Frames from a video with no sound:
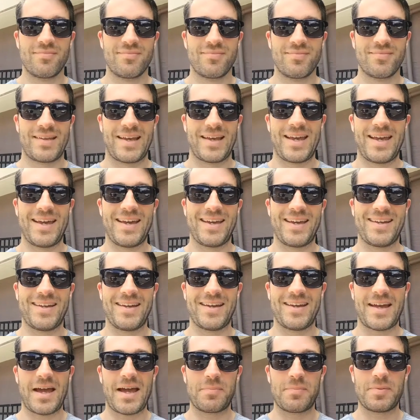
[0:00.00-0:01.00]
Hey, Ana.
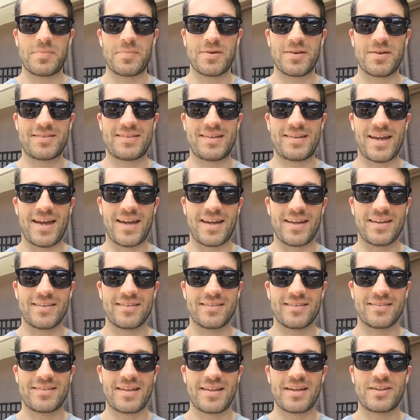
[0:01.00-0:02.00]
Happy birthday.
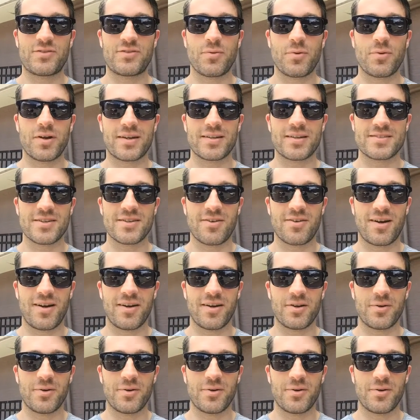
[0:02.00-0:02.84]
Thanks for working so hard on